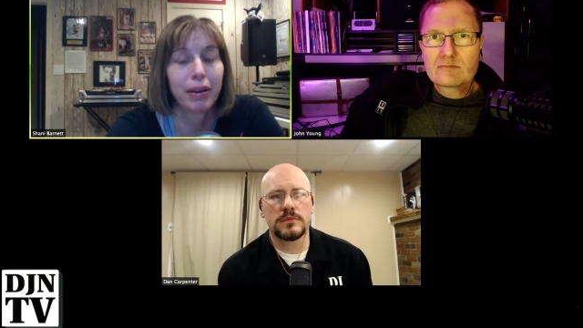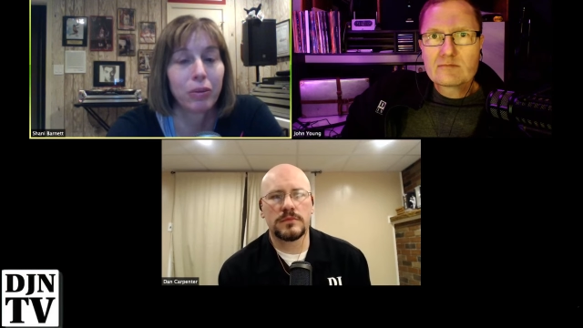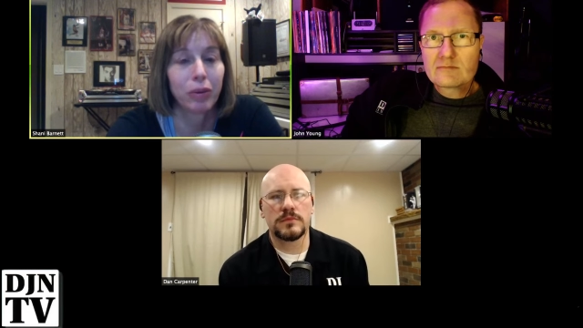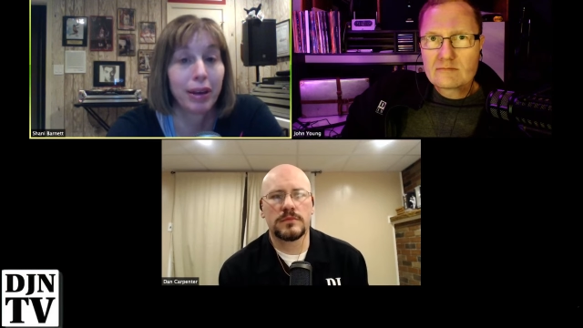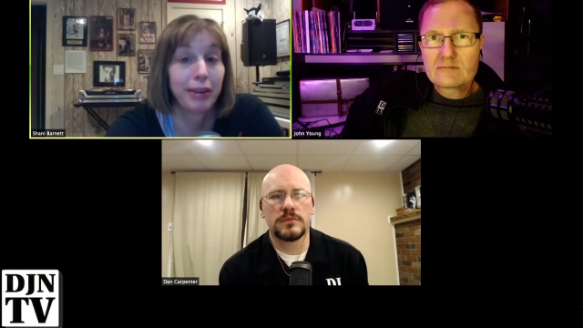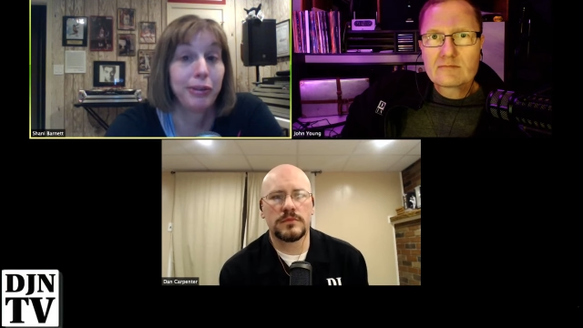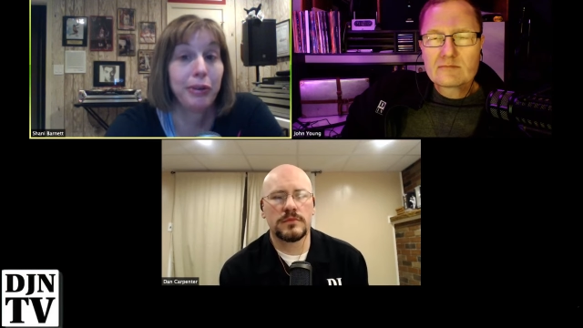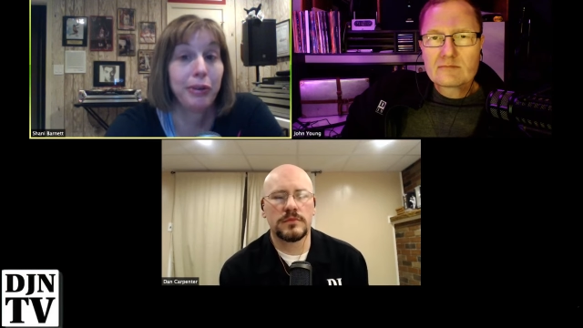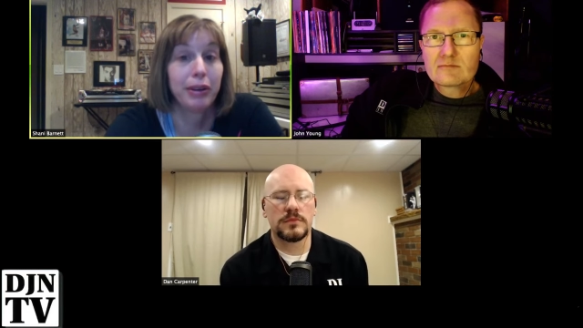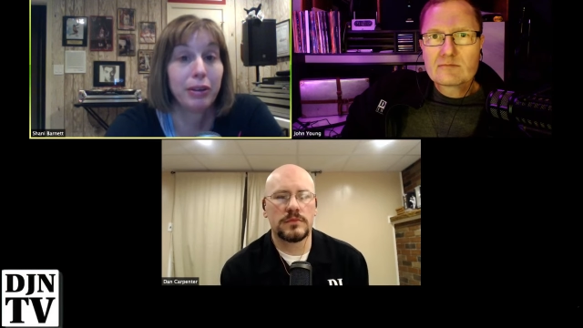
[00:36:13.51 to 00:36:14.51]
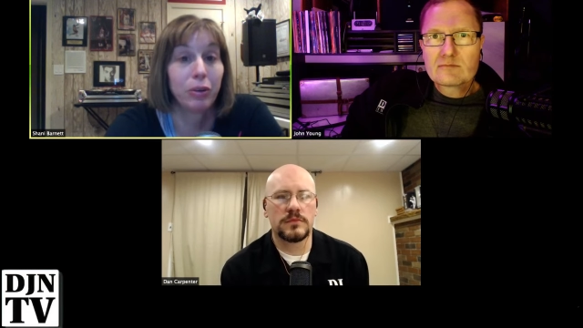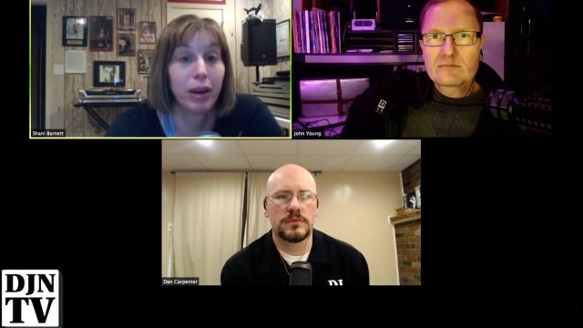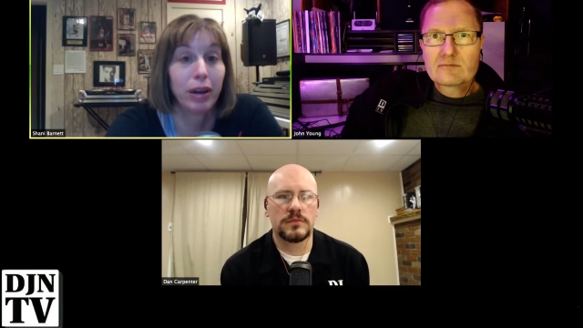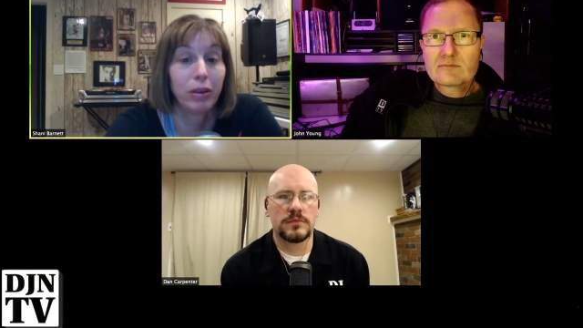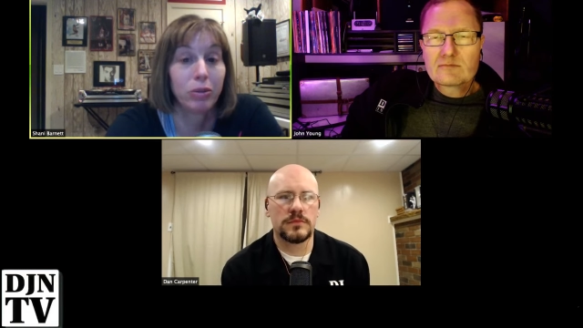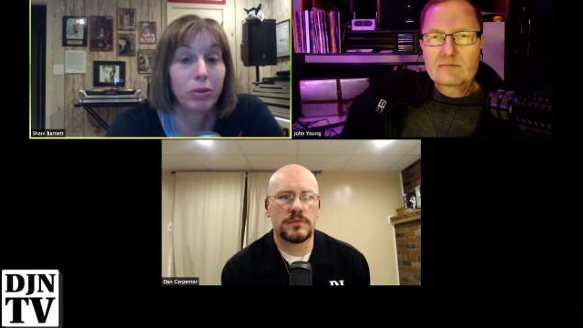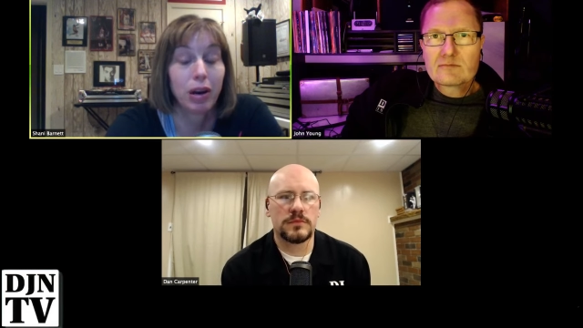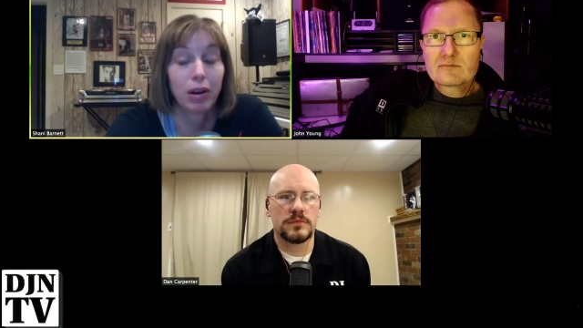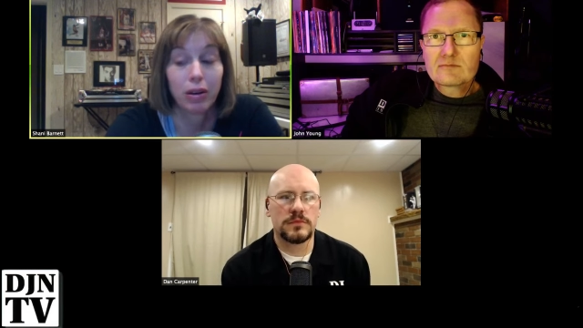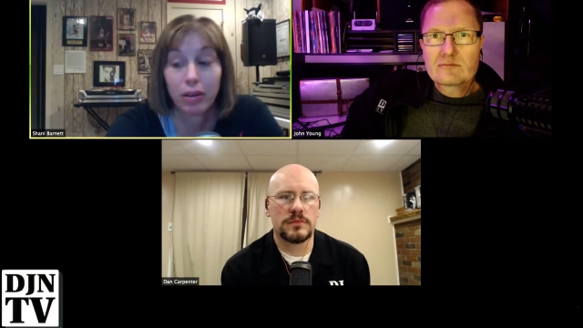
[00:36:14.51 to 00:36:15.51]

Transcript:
Speaker 1: We can't do it the way those are.